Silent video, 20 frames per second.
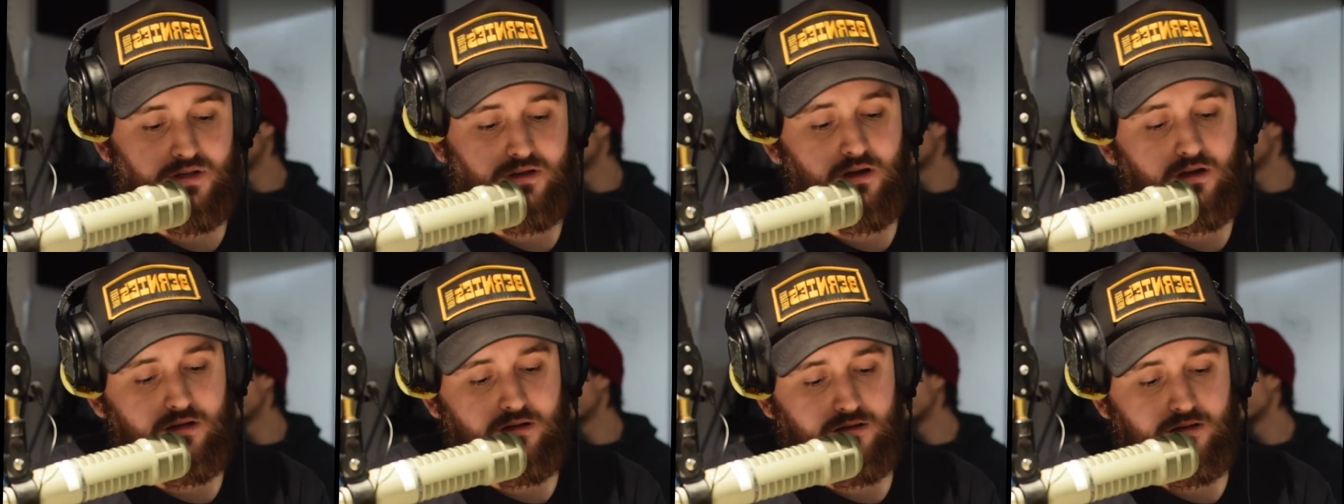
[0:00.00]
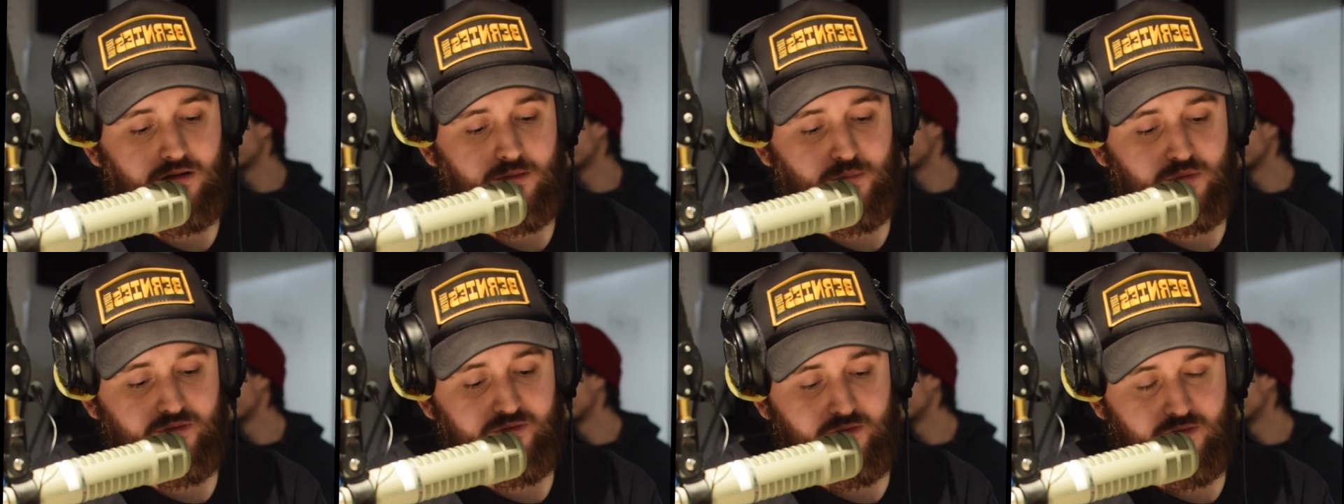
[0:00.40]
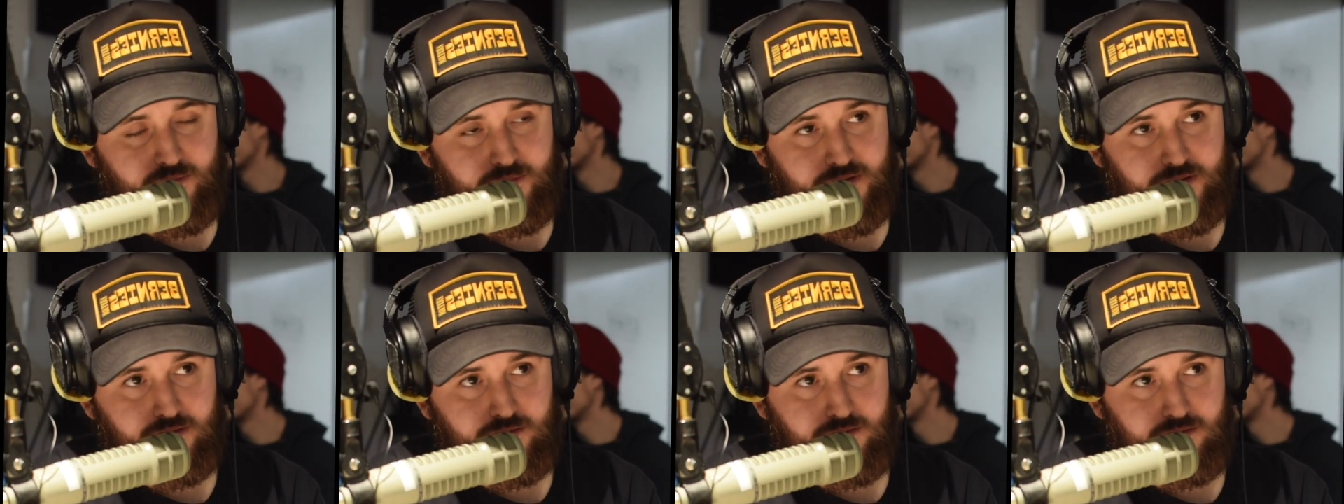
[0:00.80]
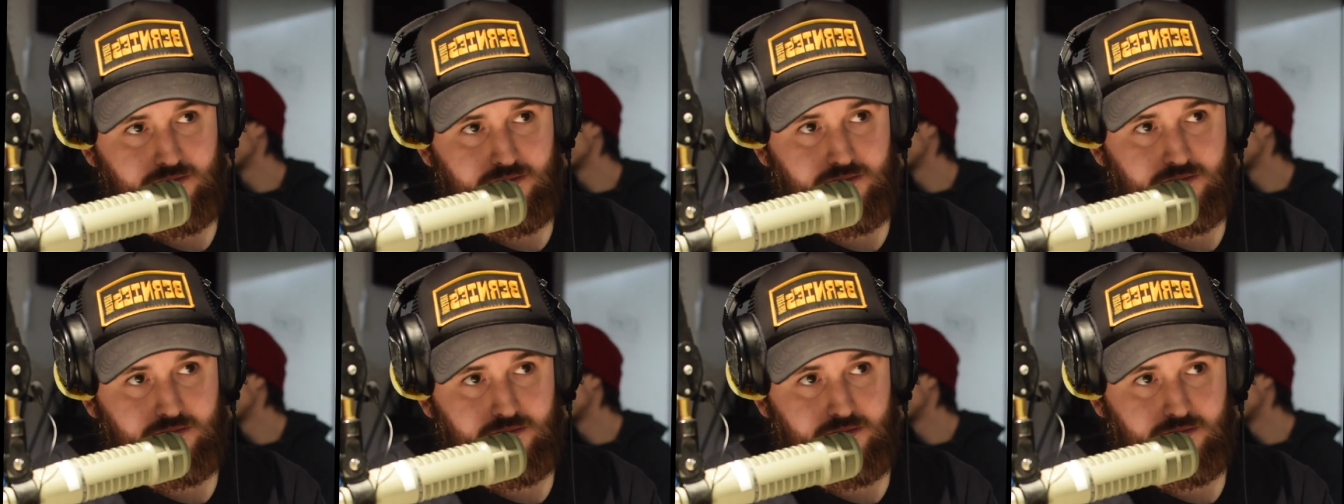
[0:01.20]
y'all are performing
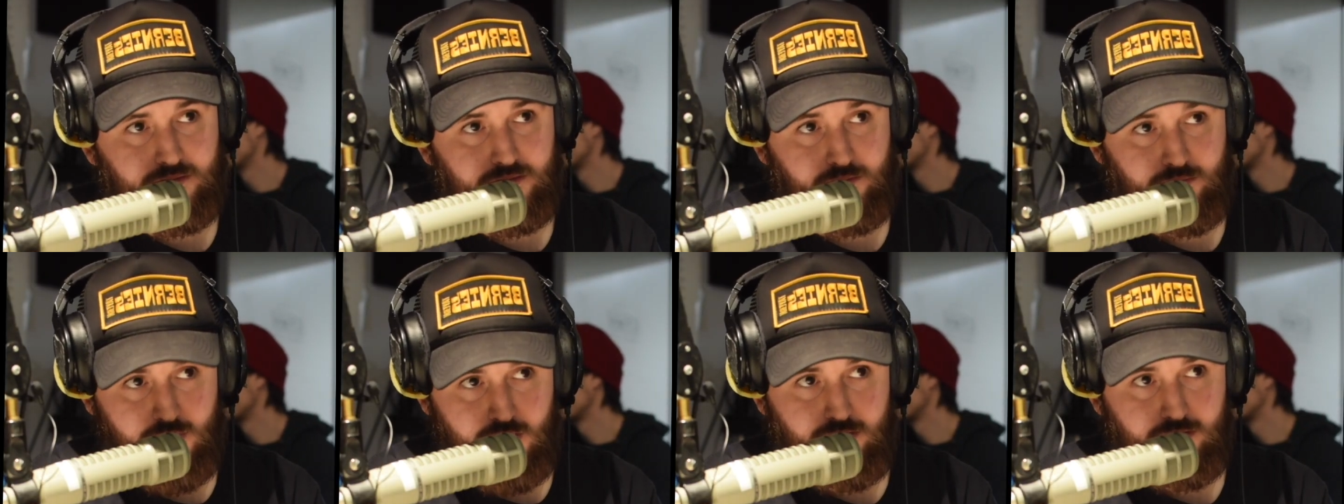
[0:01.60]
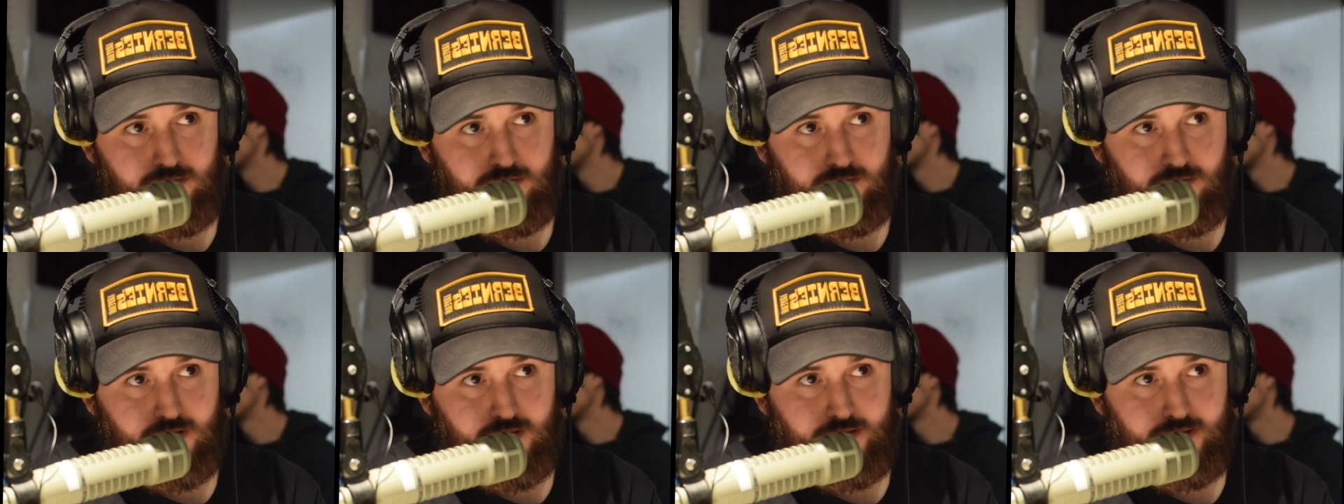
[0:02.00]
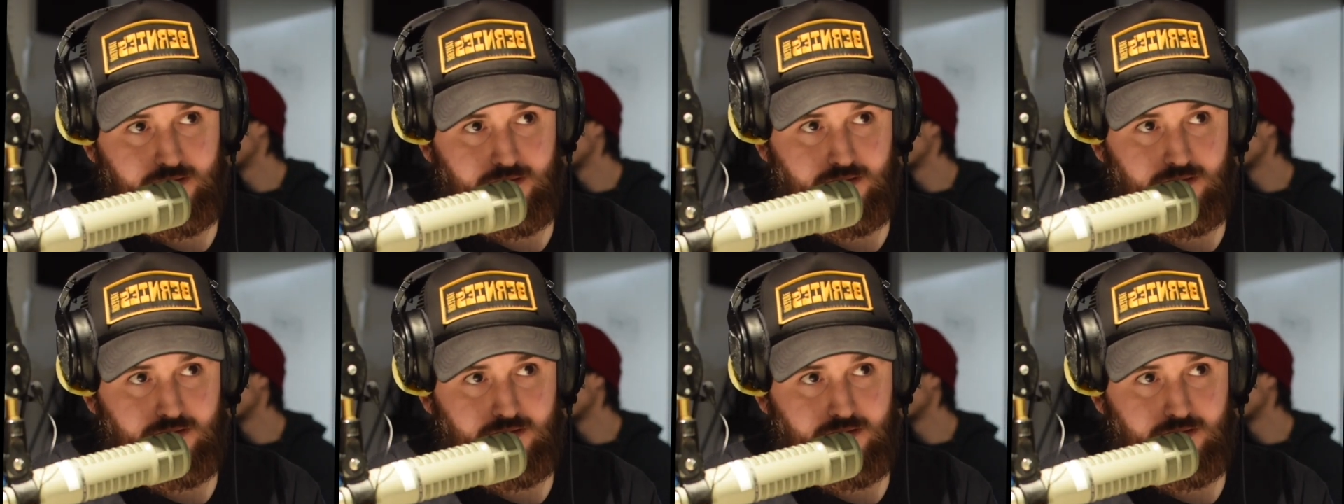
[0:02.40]
tomorrow, right?